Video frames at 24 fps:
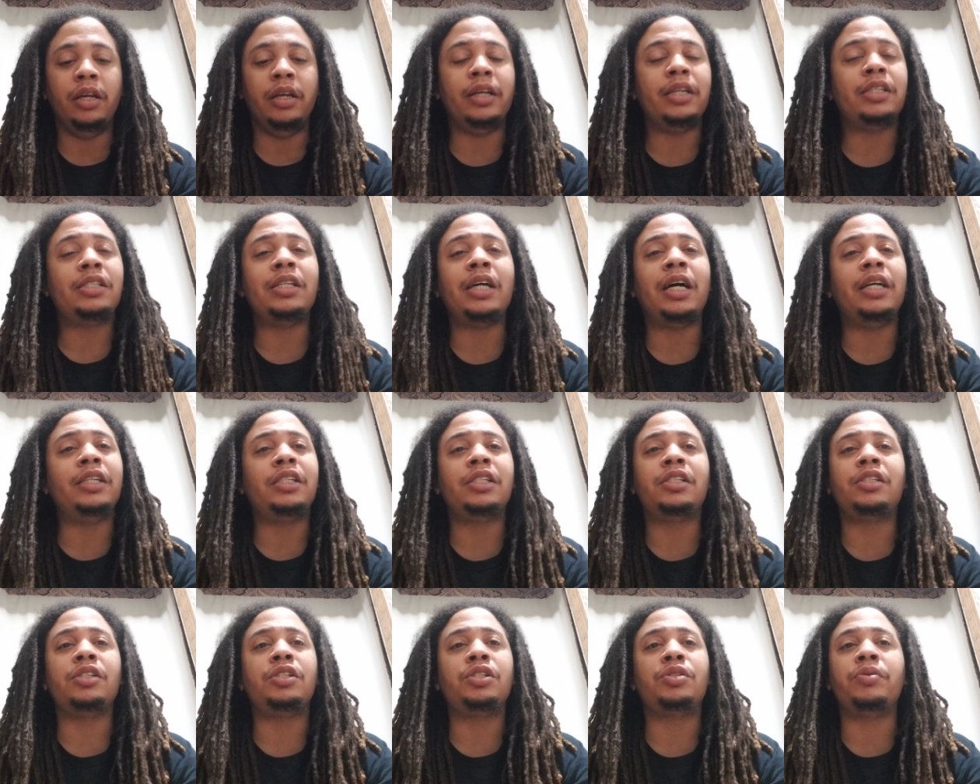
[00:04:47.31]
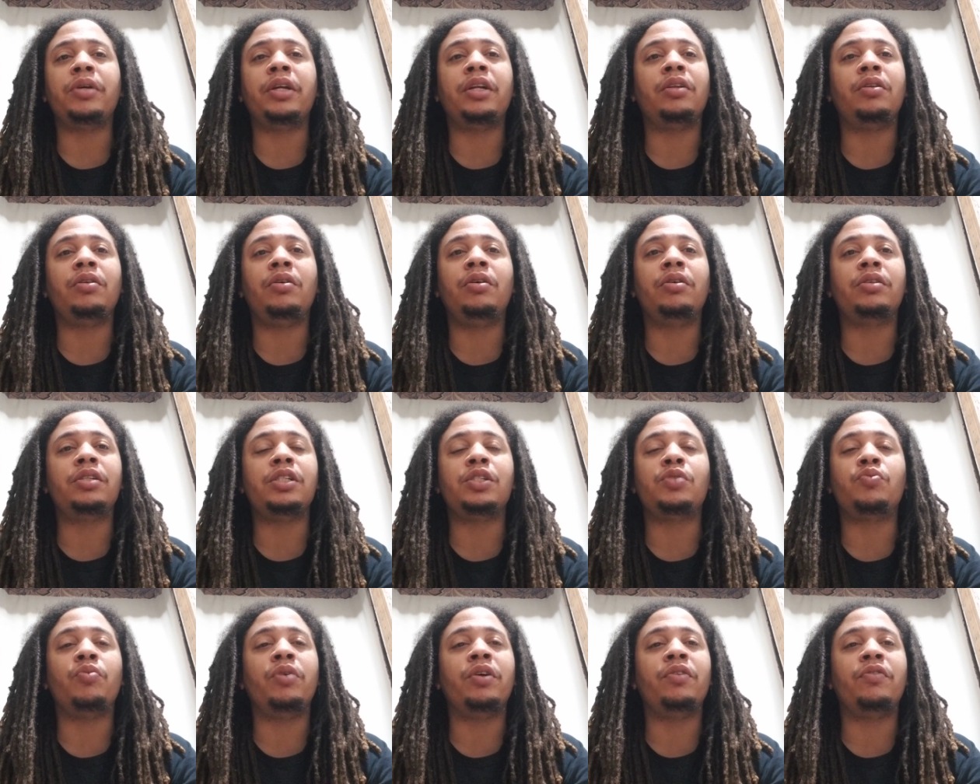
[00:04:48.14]
it's not just a straight along
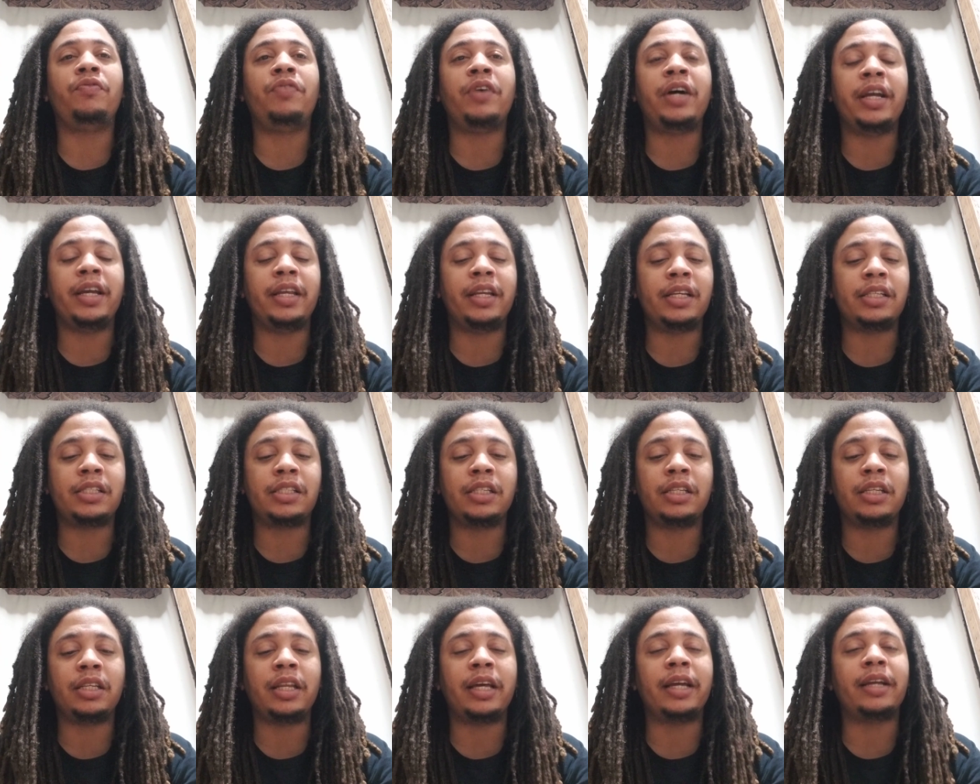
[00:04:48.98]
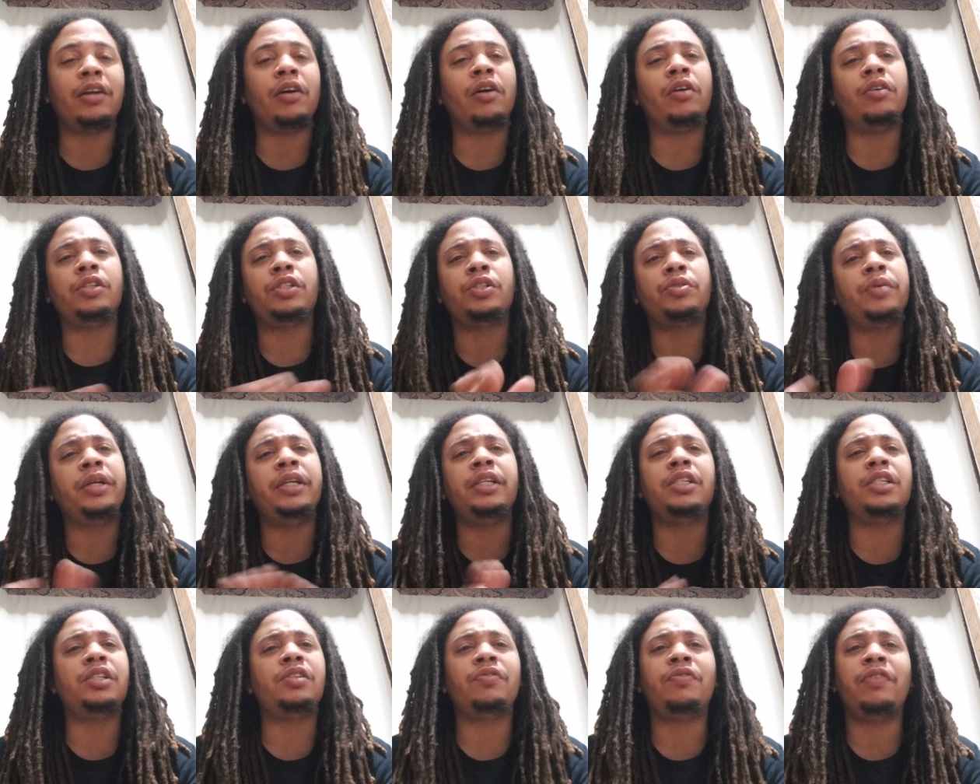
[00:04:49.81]
just one fight and that's it. Like or
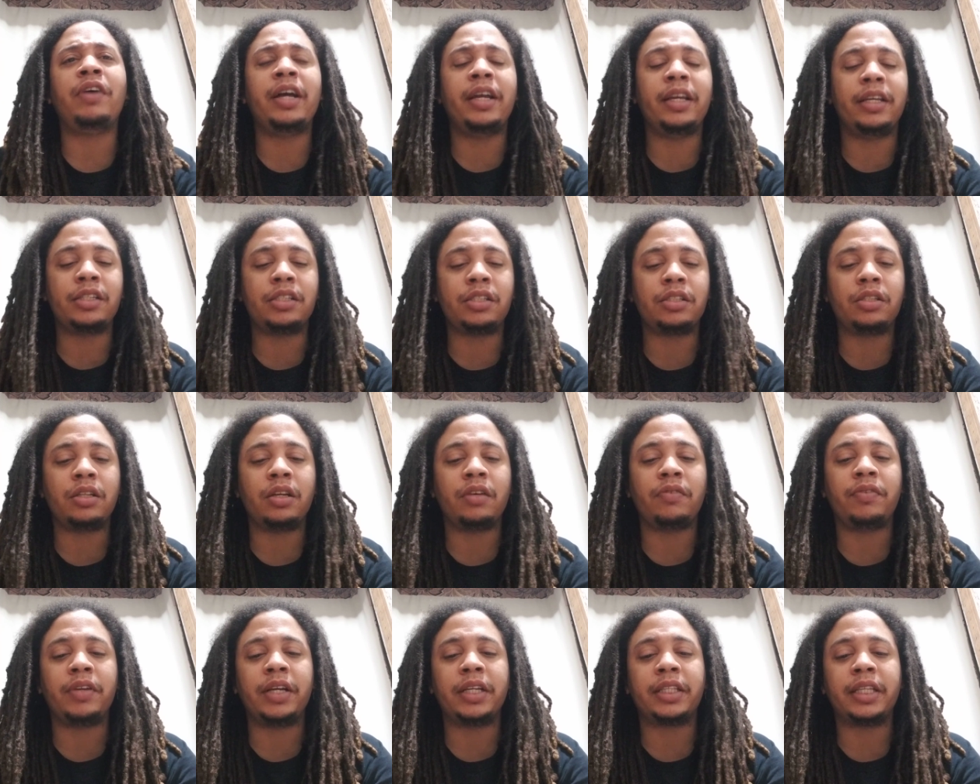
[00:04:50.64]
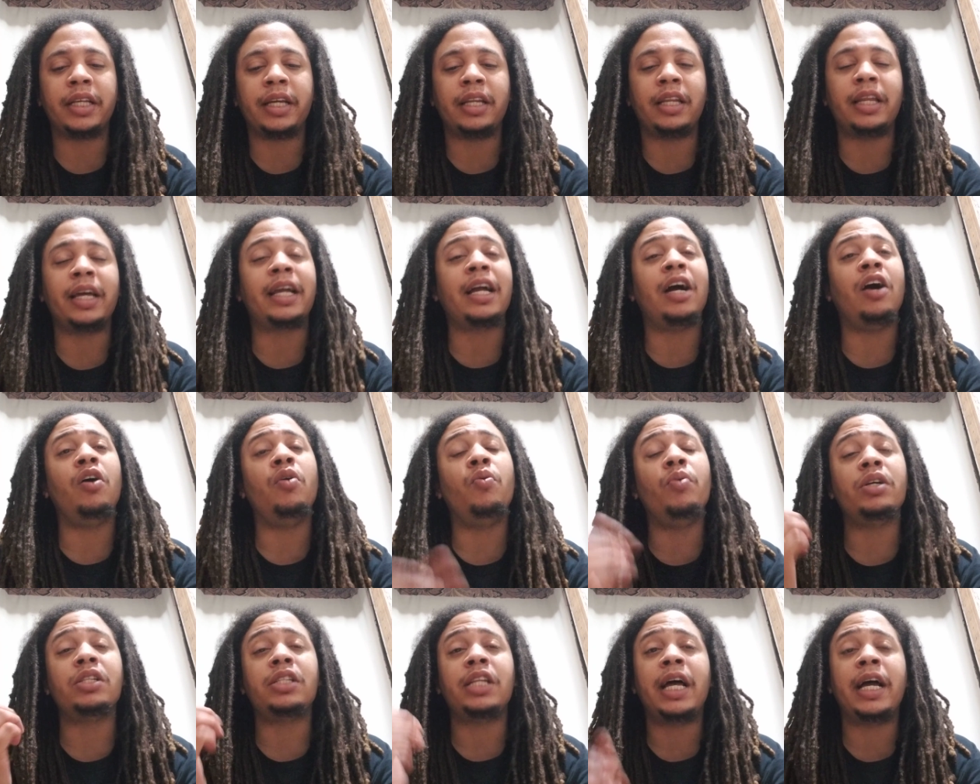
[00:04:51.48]
straight just fight and stuff like that, like how
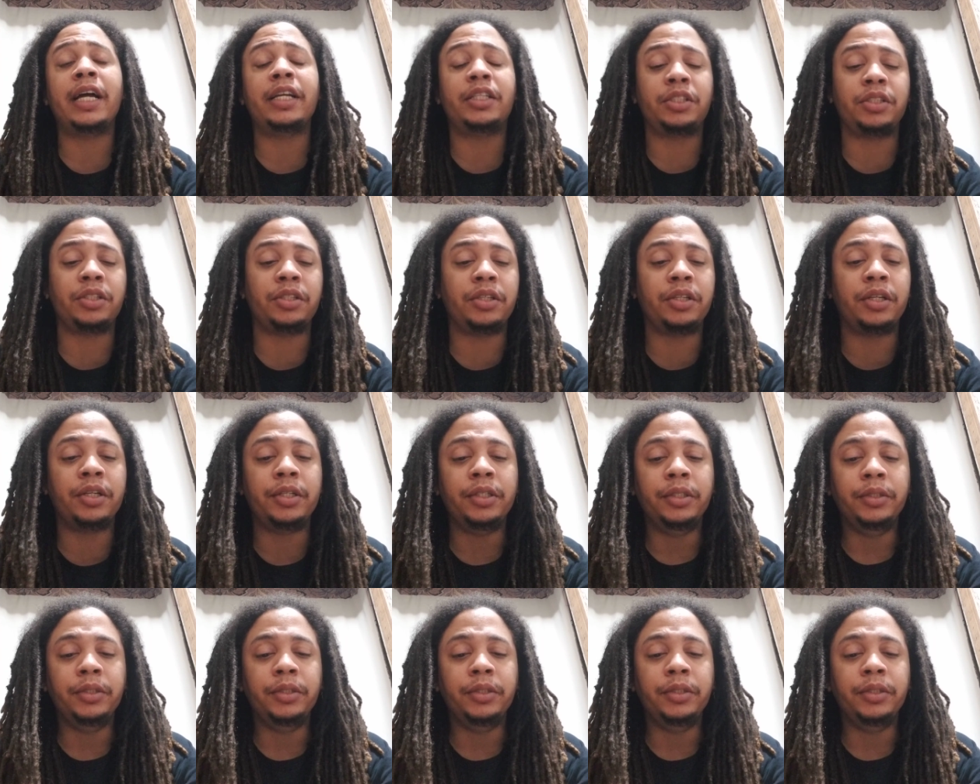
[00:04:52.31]
it was last year.